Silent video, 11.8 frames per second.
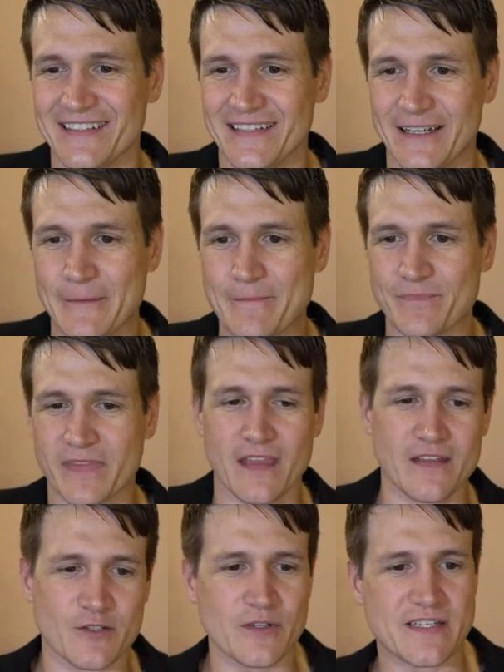Yeah.
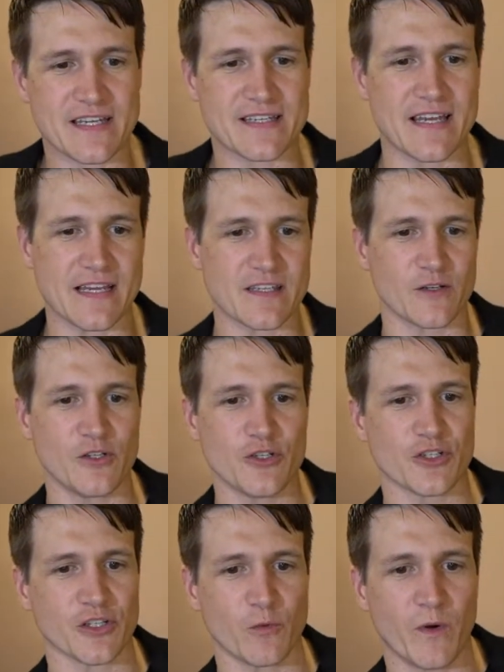Teresa says they're
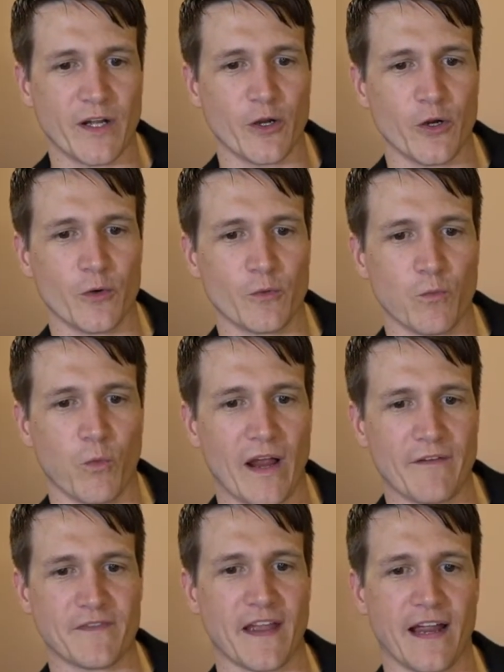usually widowed,
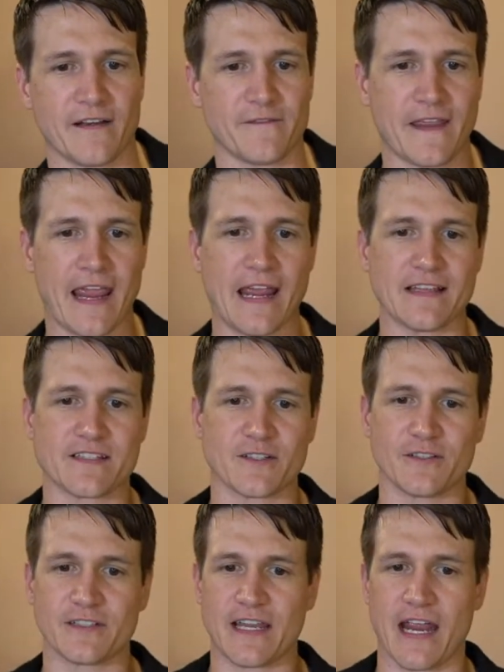wife died of
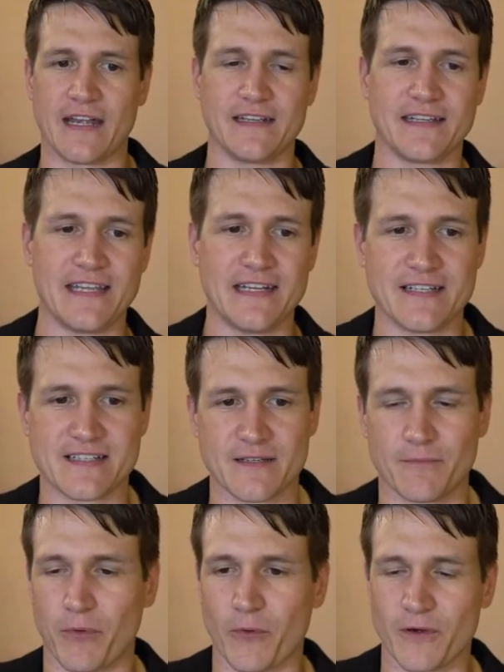cancer, kid, kid is in
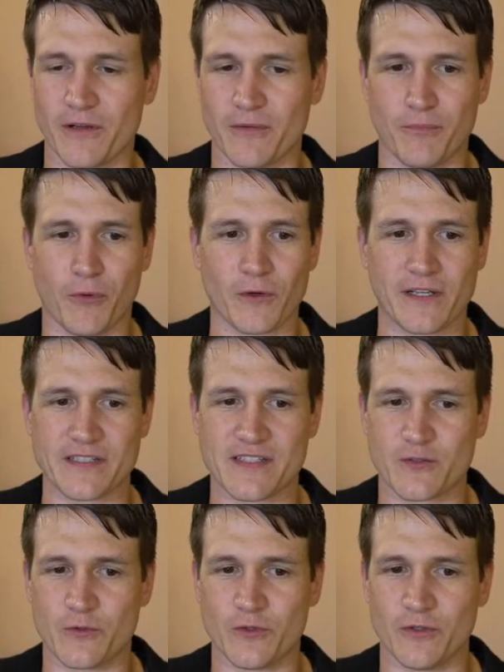a boarding
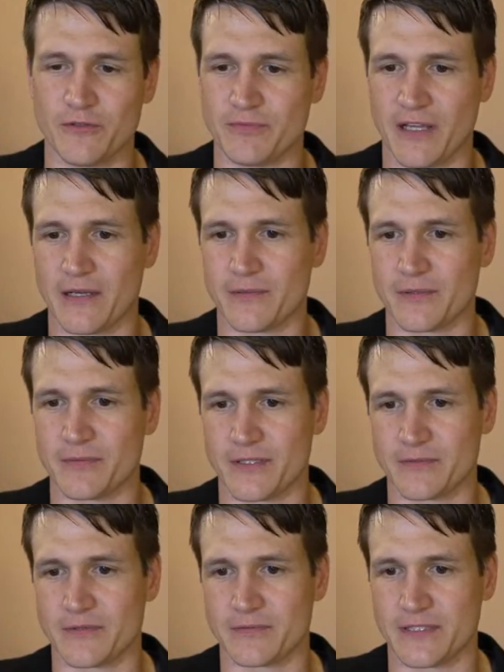school, blah, blah, blah,
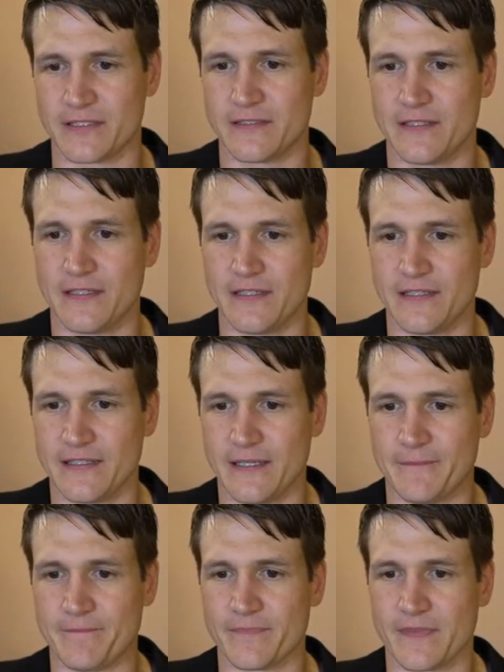blah.
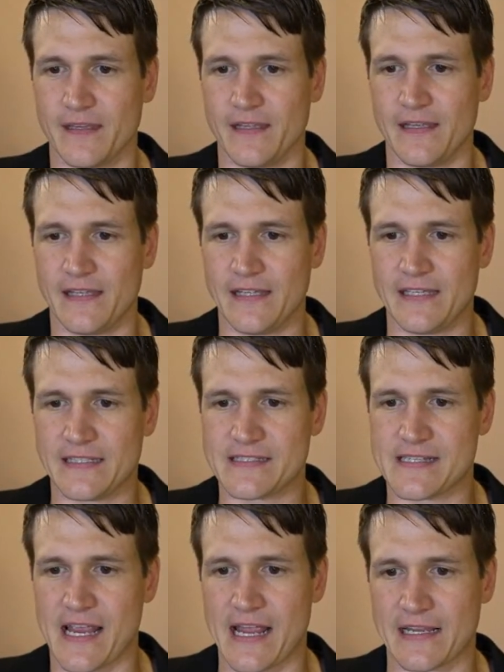Yep,
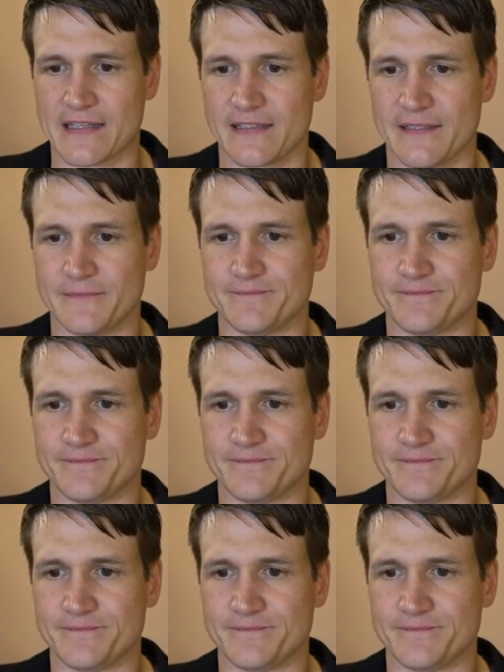exactly.